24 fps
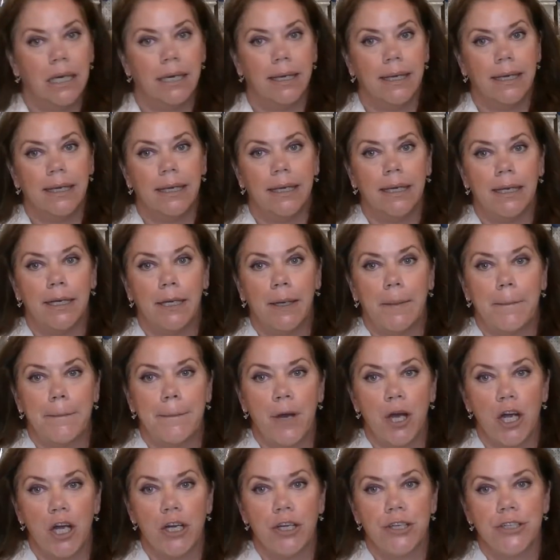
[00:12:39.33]
in
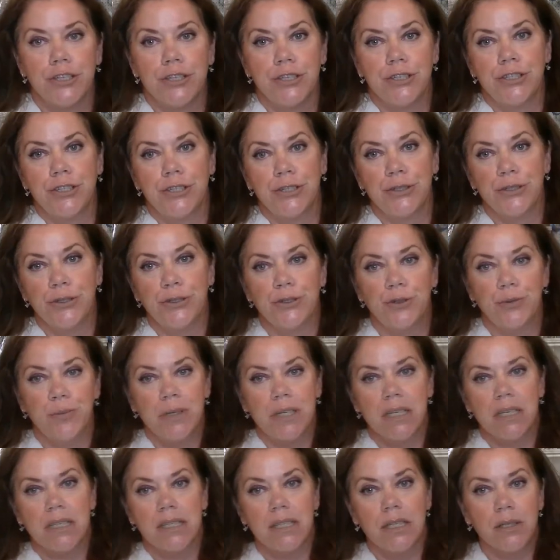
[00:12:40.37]
part two
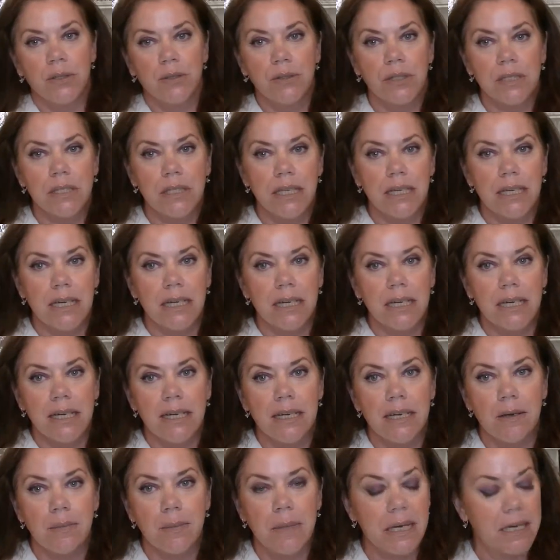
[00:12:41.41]
because it looks like I
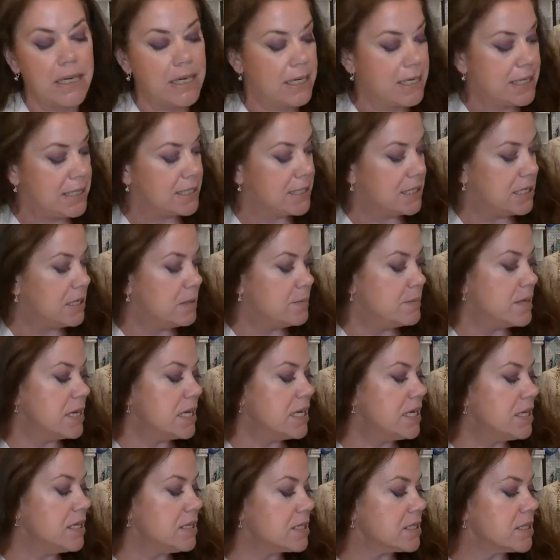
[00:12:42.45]
am at 18
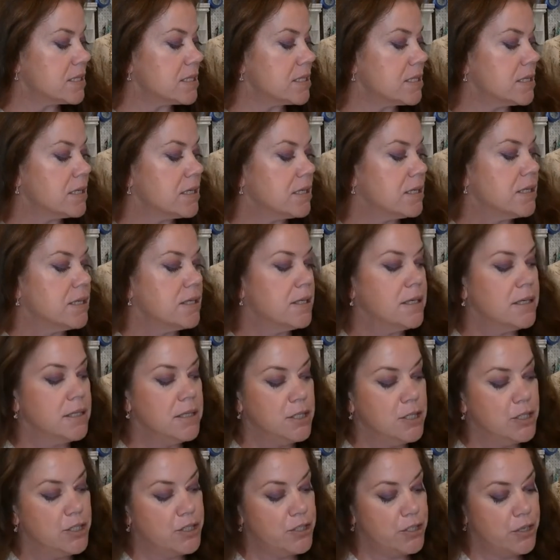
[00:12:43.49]
minutes.
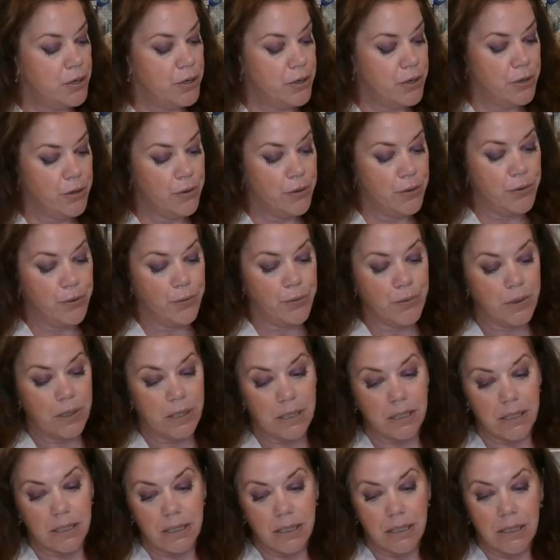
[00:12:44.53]
So
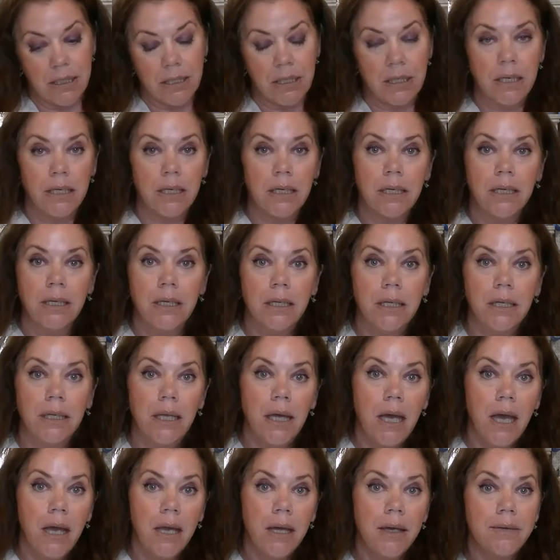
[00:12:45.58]

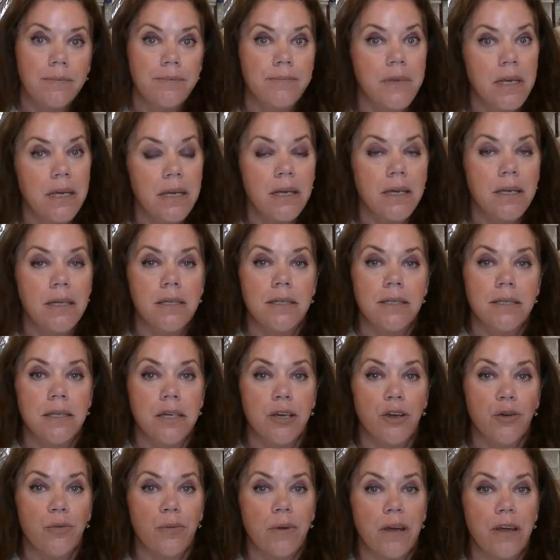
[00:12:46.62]
yeah, stick
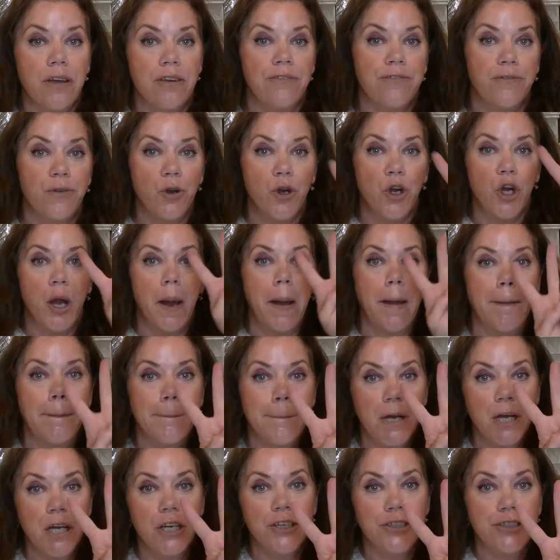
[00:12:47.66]
around for
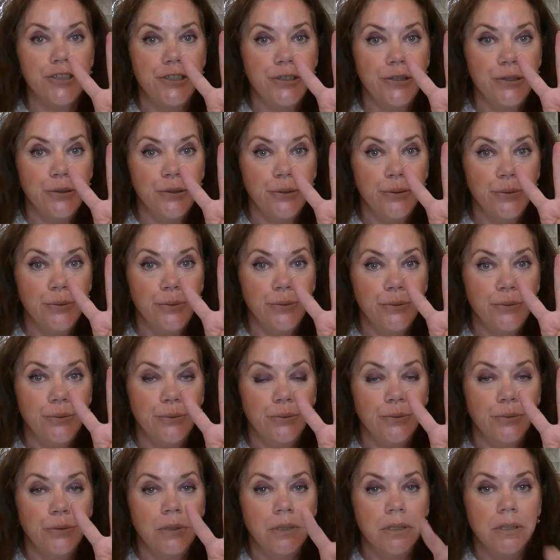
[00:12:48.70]
part two
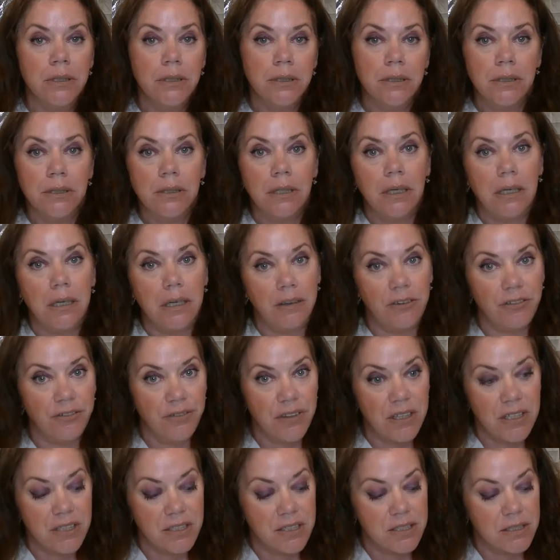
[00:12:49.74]
of
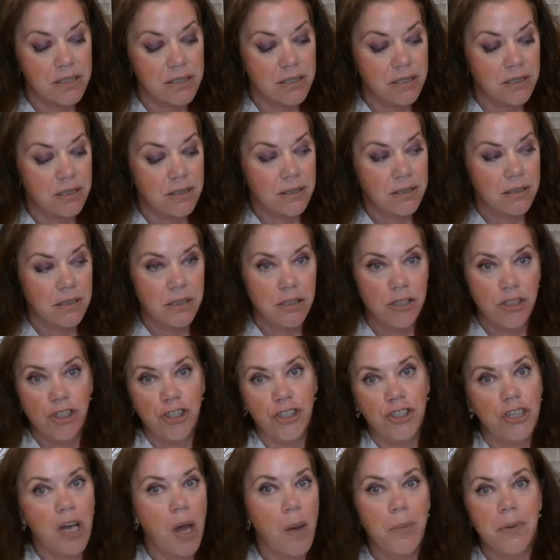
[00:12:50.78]
this
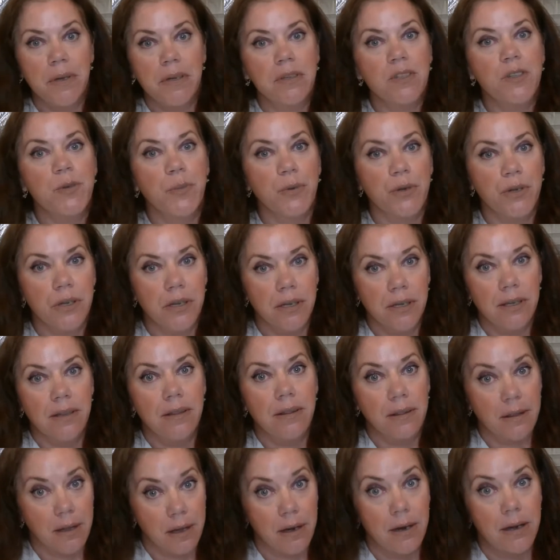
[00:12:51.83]
shopping spree
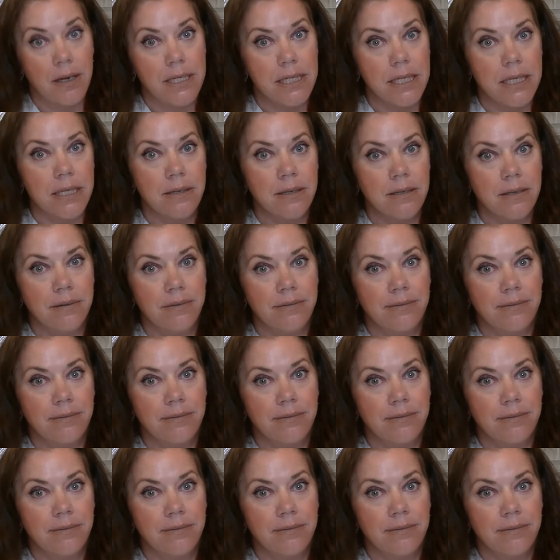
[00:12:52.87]
that I did.